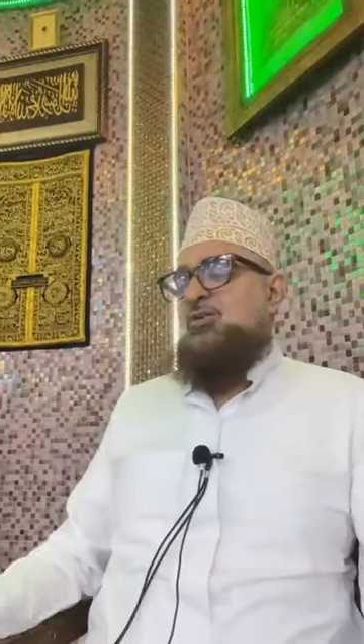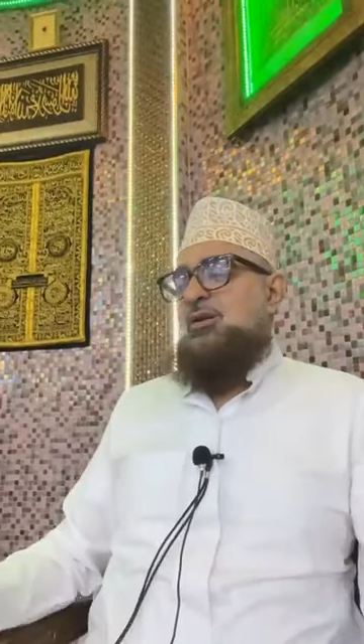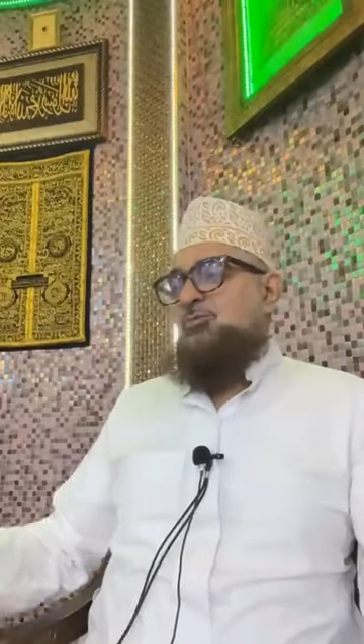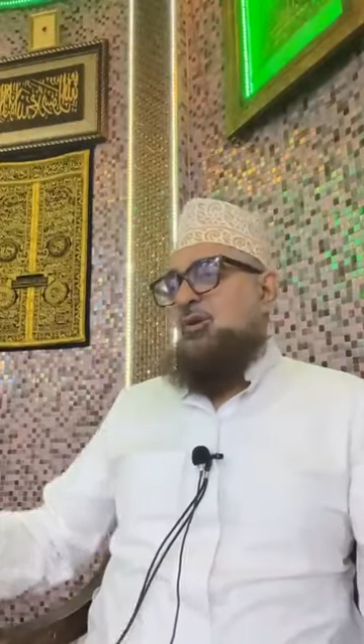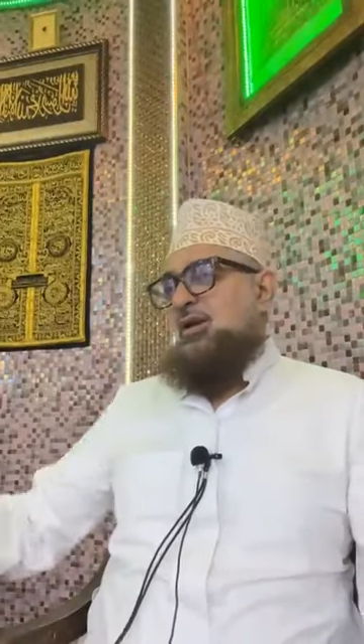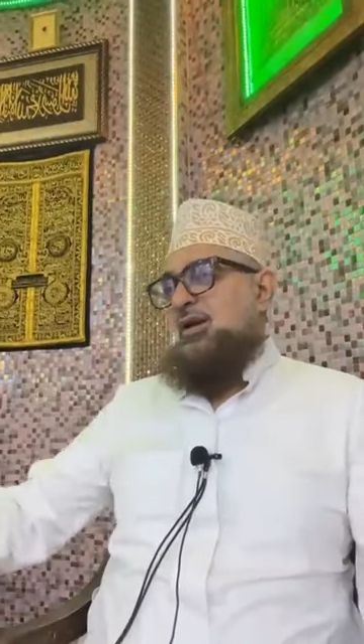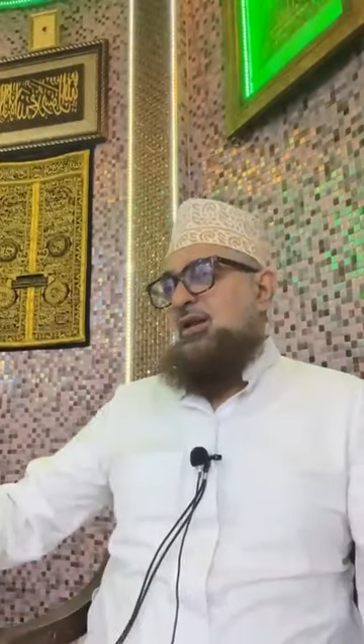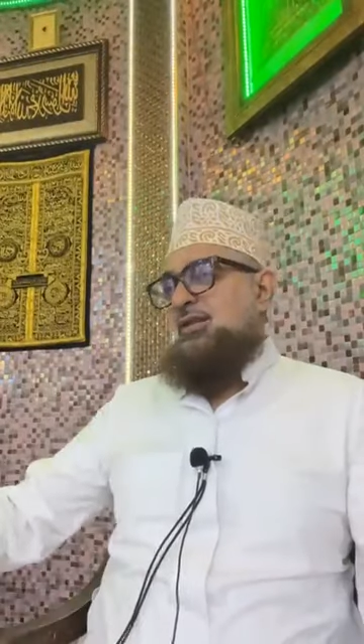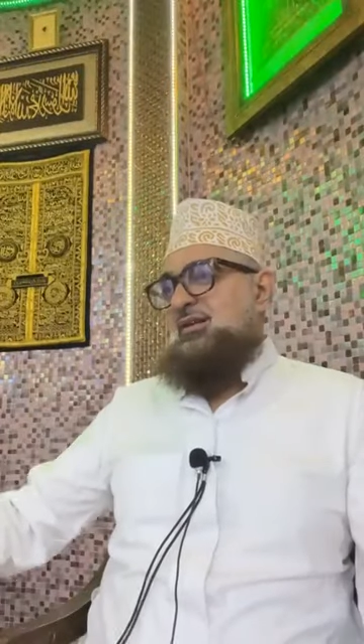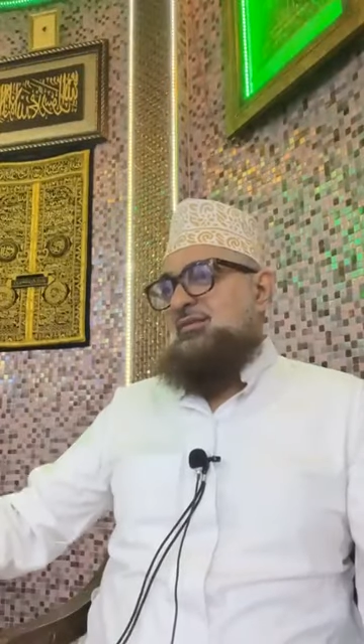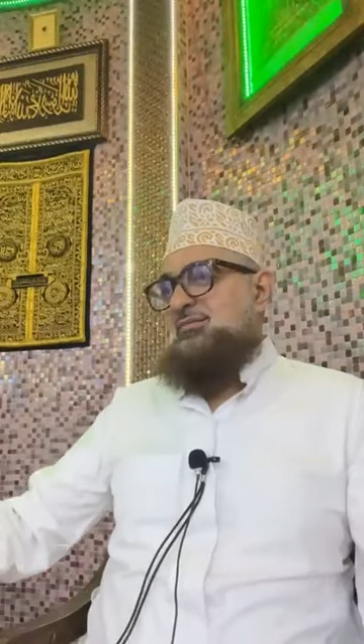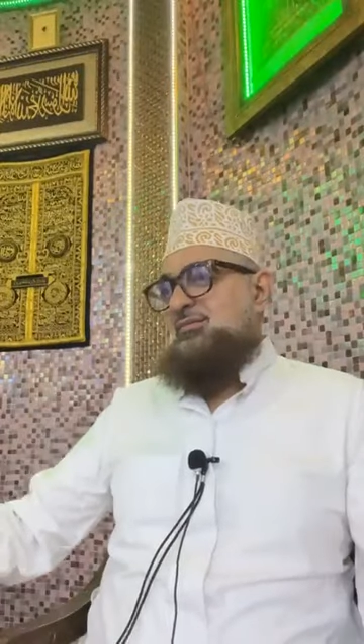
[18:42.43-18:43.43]
said, Oh Abdul
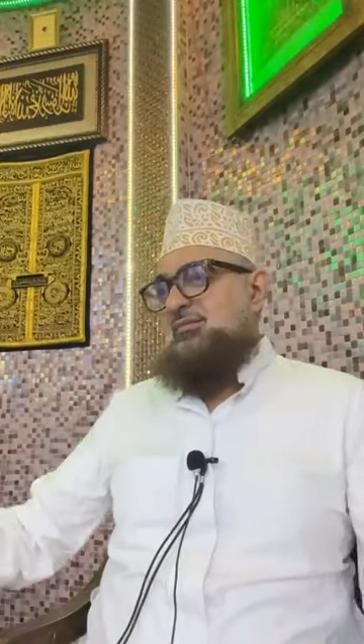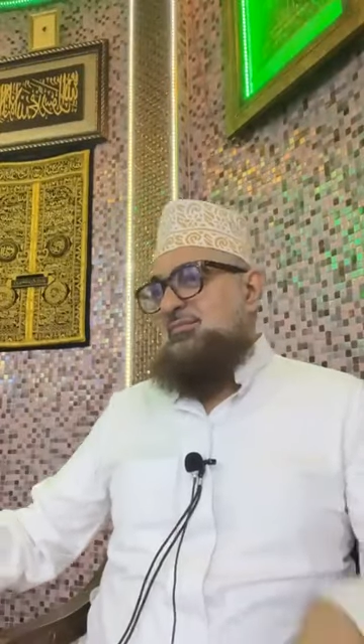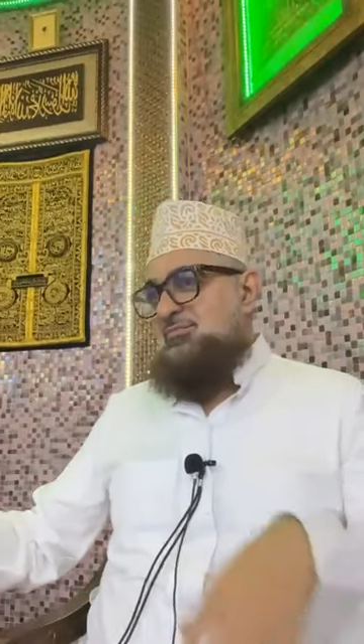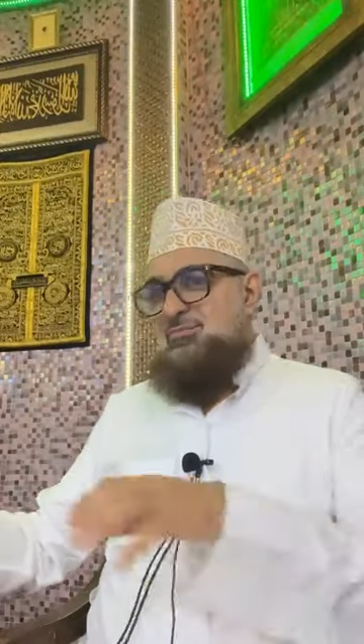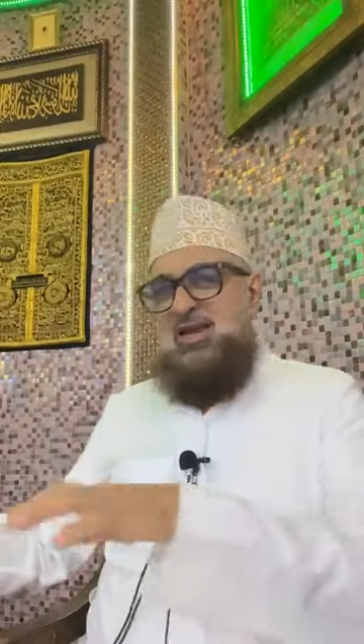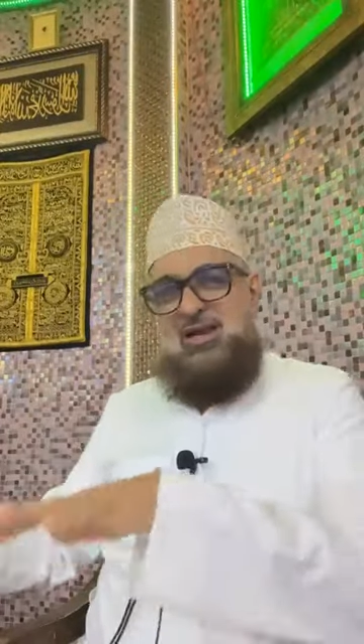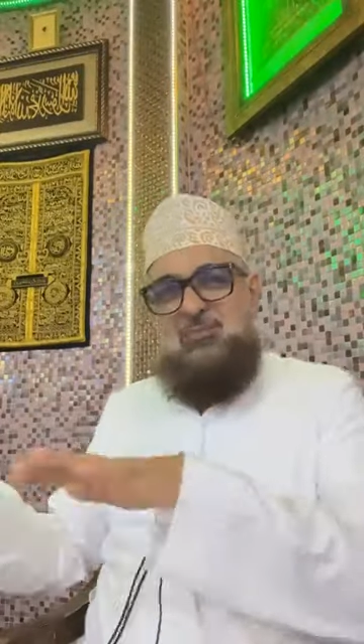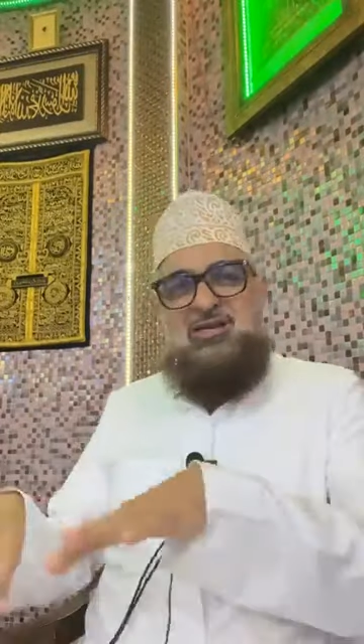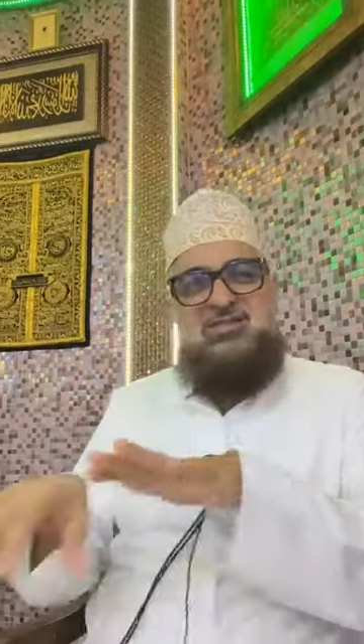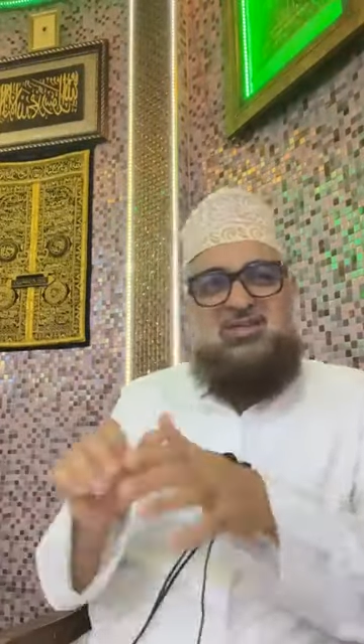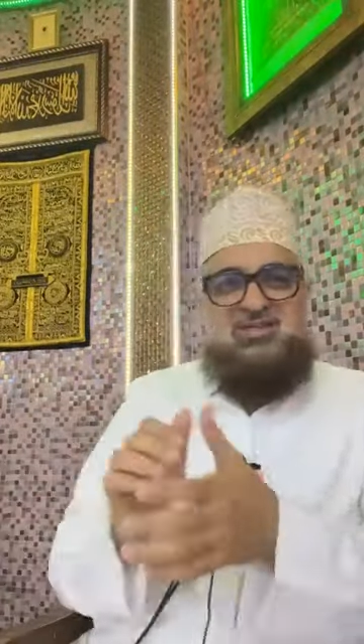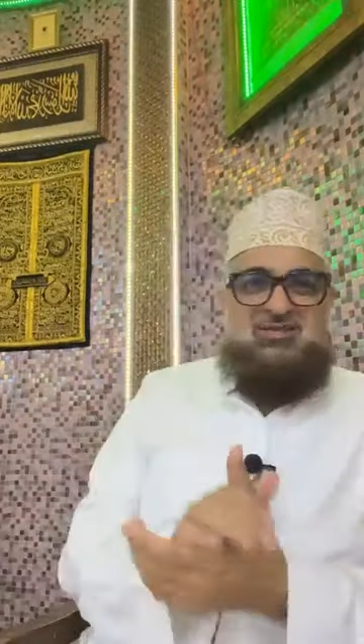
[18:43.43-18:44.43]
Qadir,
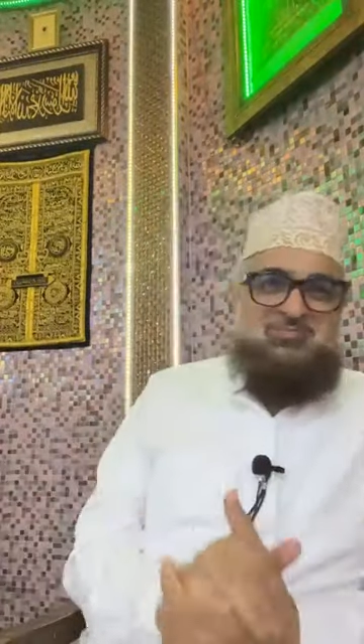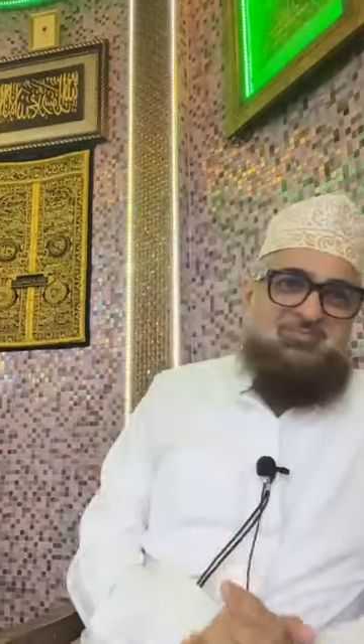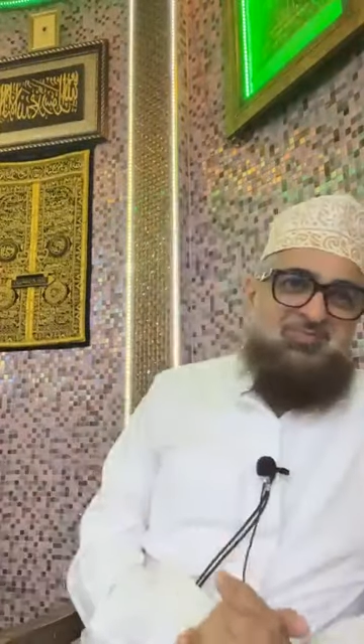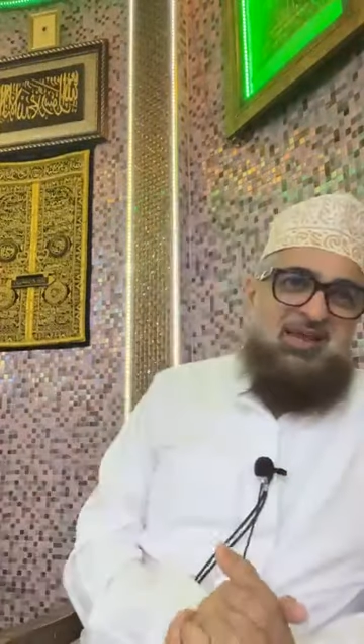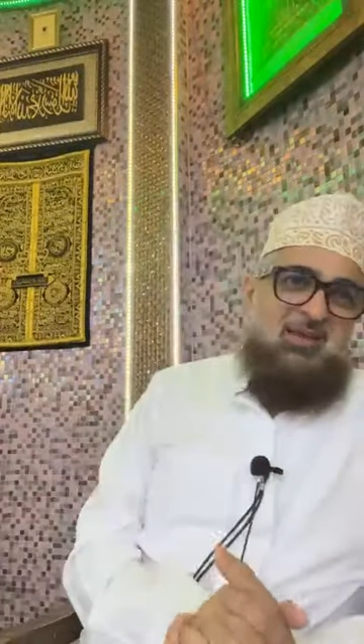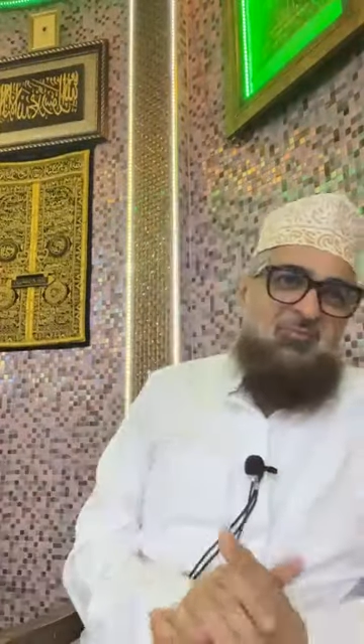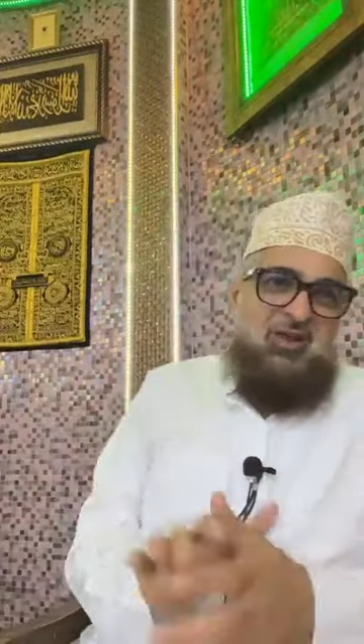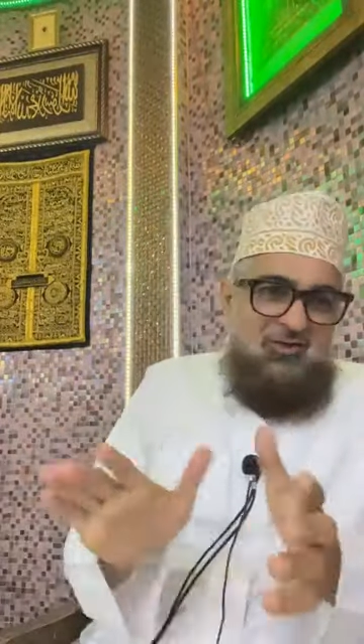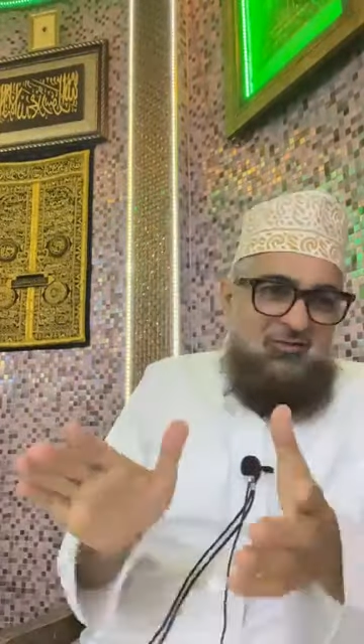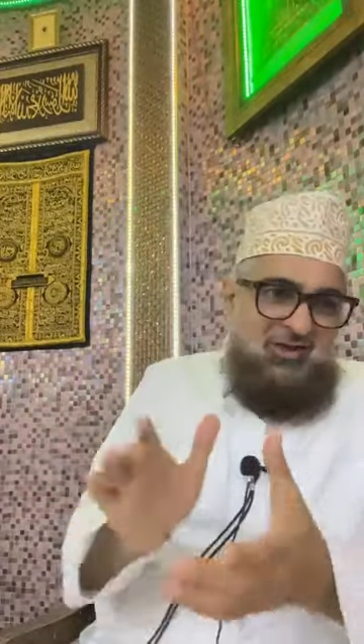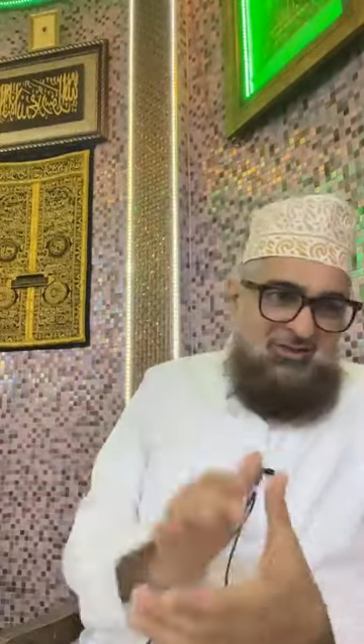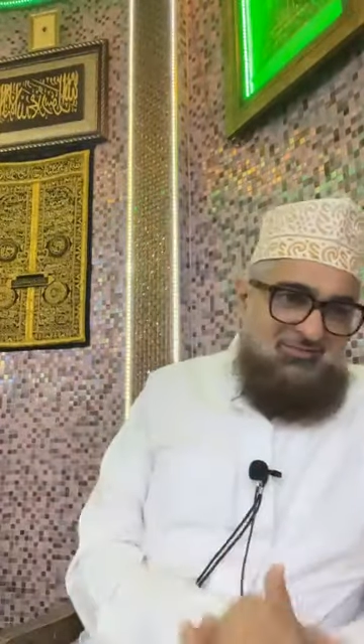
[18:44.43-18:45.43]
make me sit. I
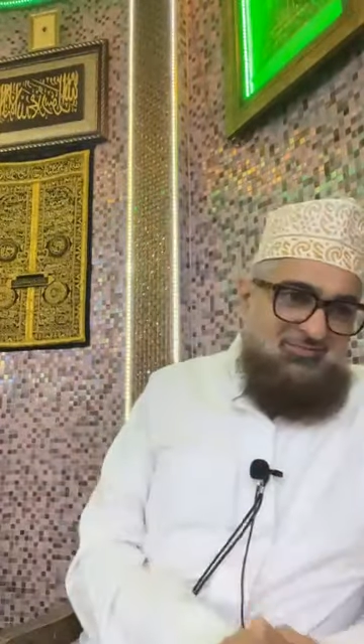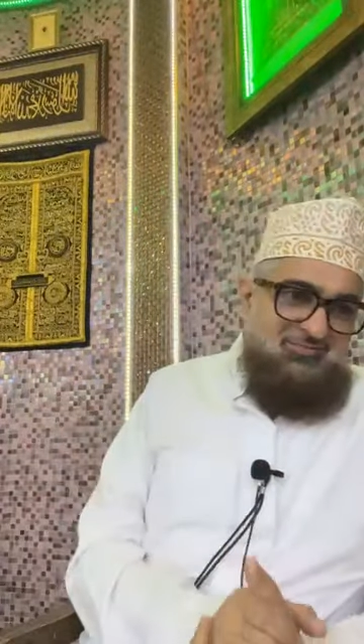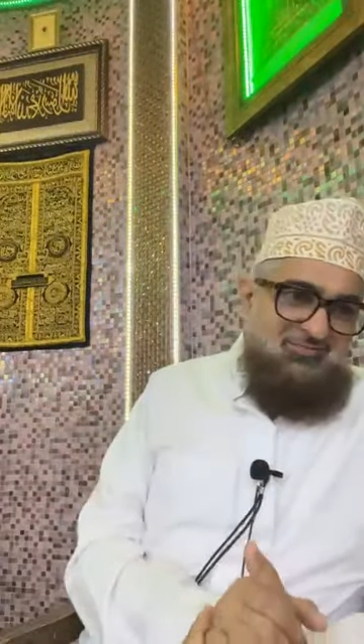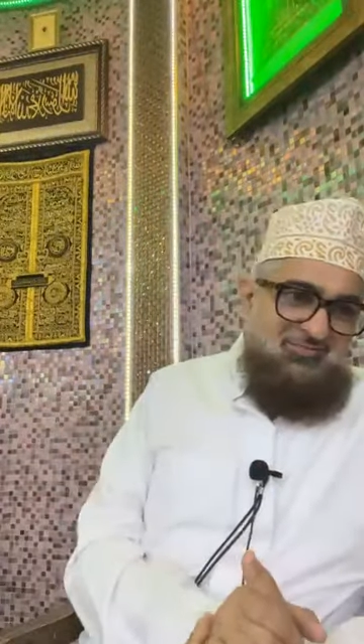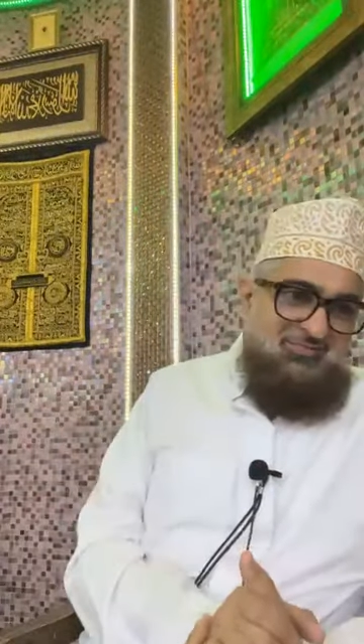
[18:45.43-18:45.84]
am very weak.